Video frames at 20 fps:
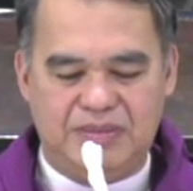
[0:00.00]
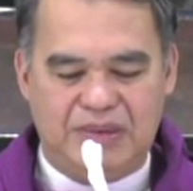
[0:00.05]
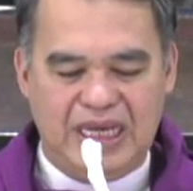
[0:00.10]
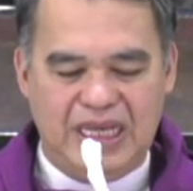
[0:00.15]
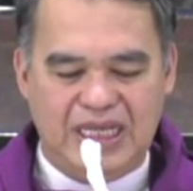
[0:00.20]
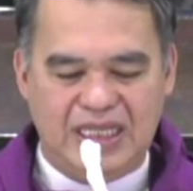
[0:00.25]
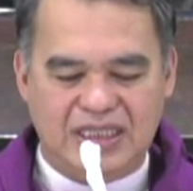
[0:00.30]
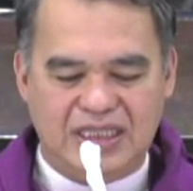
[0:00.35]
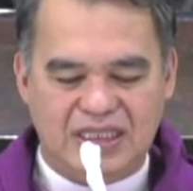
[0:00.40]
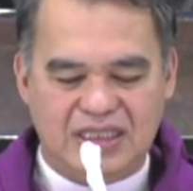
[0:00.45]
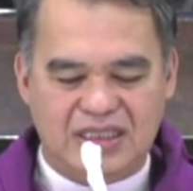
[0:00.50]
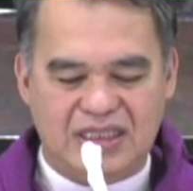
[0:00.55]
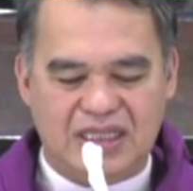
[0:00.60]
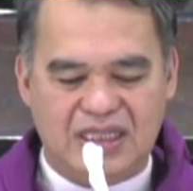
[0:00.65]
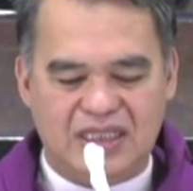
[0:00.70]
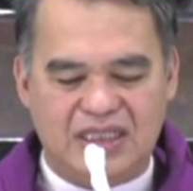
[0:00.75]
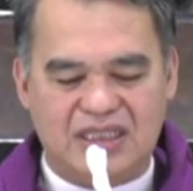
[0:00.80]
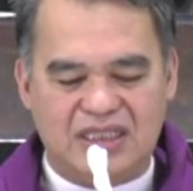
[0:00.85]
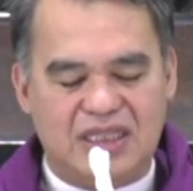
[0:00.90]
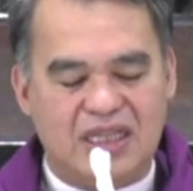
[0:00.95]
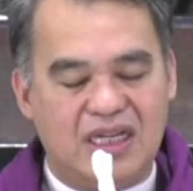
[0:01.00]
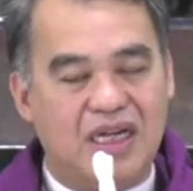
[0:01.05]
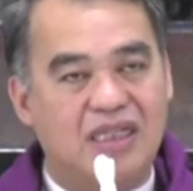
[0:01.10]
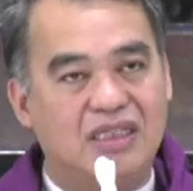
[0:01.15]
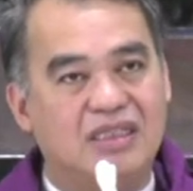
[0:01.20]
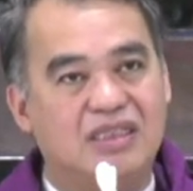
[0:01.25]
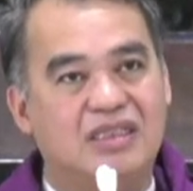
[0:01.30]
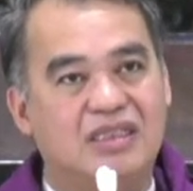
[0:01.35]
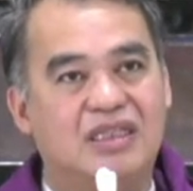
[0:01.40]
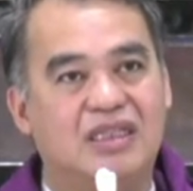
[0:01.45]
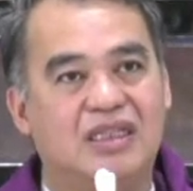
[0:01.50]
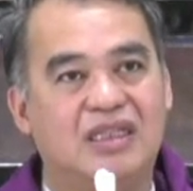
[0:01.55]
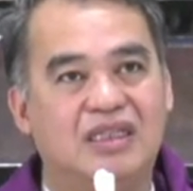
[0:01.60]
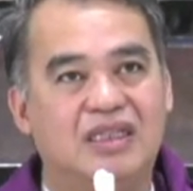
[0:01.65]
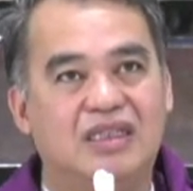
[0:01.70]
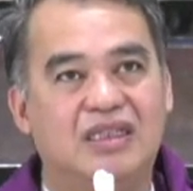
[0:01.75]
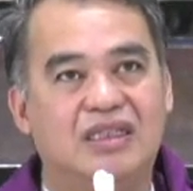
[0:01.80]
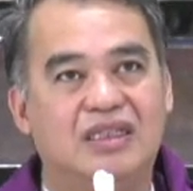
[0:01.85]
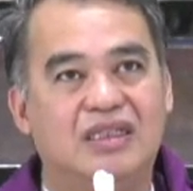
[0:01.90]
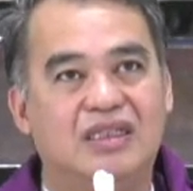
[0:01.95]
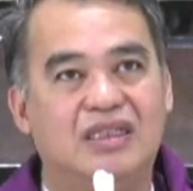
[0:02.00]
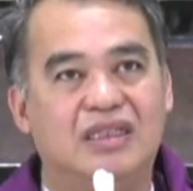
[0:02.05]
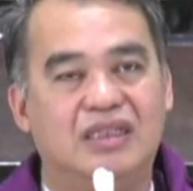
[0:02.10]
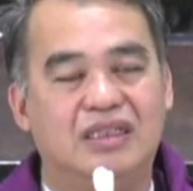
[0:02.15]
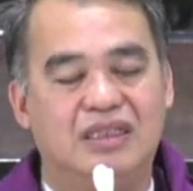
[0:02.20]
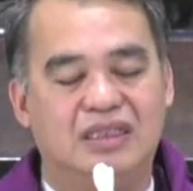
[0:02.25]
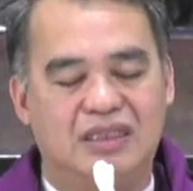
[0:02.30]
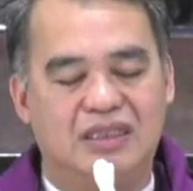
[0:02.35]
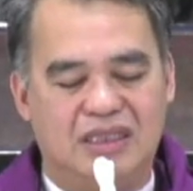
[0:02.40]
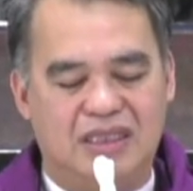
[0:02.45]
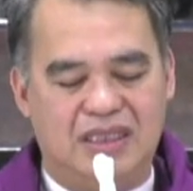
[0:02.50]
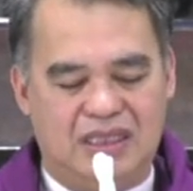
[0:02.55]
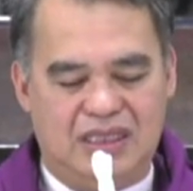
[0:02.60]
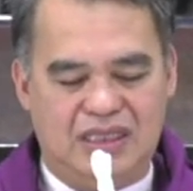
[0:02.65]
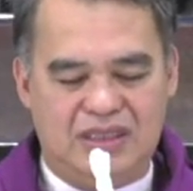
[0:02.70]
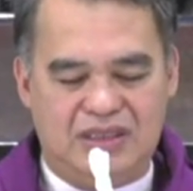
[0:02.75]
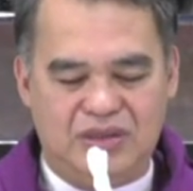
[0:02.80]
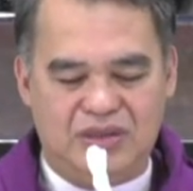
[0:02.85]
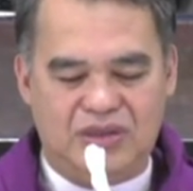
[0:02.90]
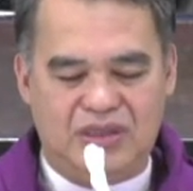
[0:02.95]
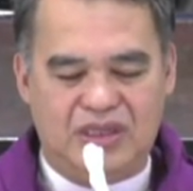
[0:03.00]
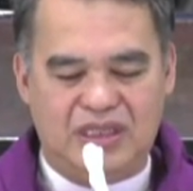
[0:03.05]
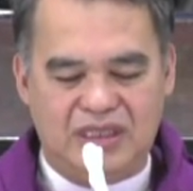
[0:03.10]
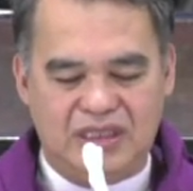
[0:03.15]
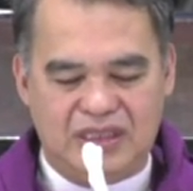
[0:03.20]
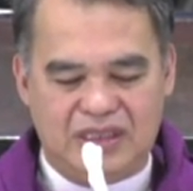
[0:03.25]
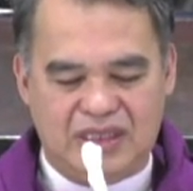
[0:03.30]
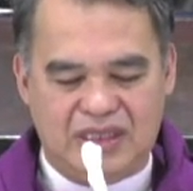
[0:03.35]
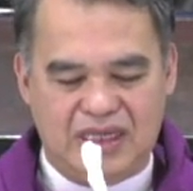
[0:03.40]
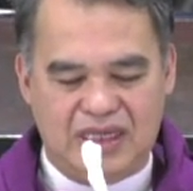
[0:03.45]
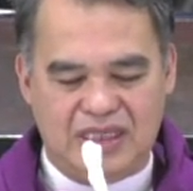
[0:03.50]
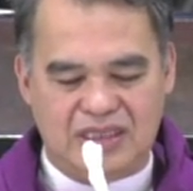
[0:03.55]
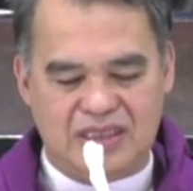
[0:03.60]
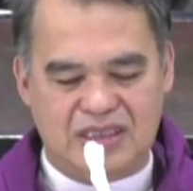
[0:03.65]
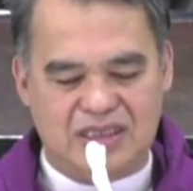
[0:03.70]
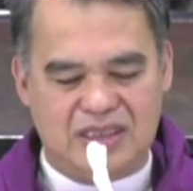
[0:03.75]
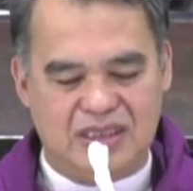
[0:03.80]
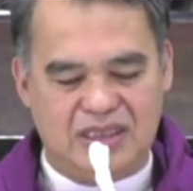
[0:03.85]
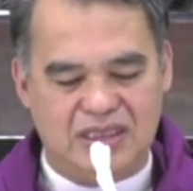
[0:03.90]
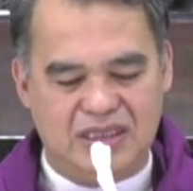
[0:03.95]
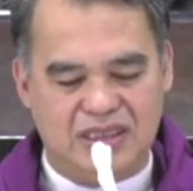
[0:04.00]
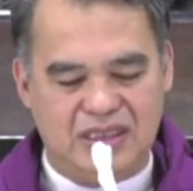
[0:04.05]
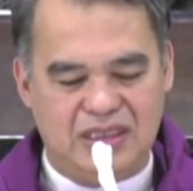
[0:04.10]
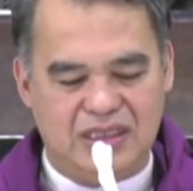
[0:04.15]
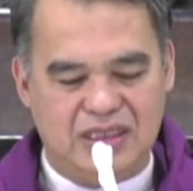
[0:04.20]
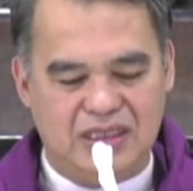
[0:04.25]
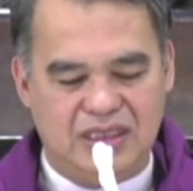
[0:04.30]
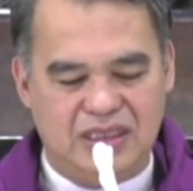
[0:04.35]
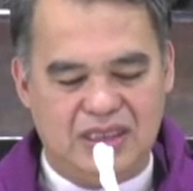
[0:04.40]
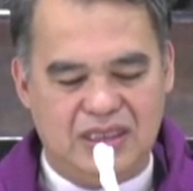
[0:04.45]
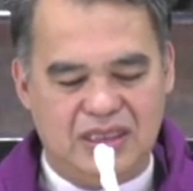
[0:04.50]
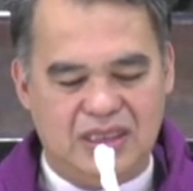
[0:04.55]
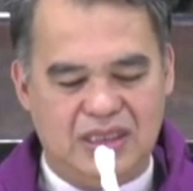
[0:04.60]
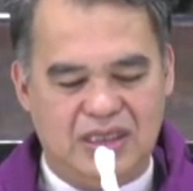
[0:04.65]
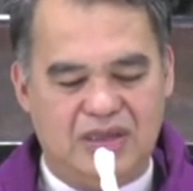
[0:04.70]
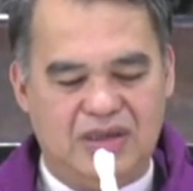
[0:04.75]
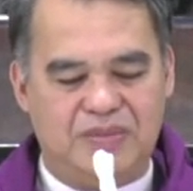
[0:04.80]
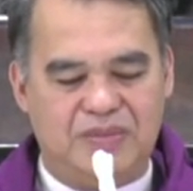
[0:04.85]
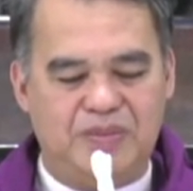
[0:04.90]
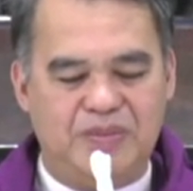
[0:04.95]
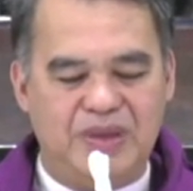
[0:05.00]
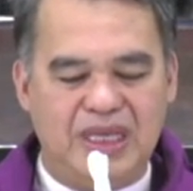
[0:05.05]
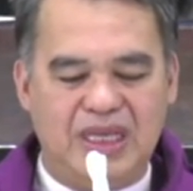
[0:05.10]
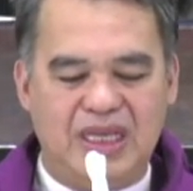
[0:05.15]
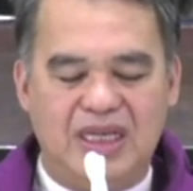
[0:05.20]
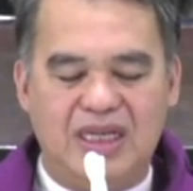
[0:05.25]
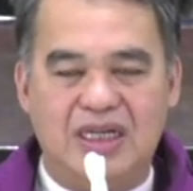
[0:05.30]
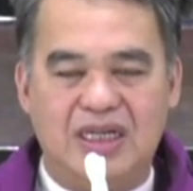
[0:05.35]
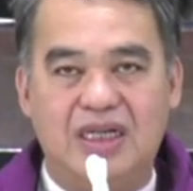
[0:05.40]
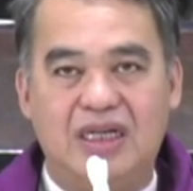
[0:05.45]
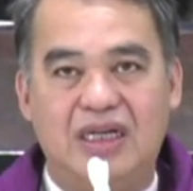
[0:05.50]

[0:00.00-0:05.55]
places his trust, his or her trust, of being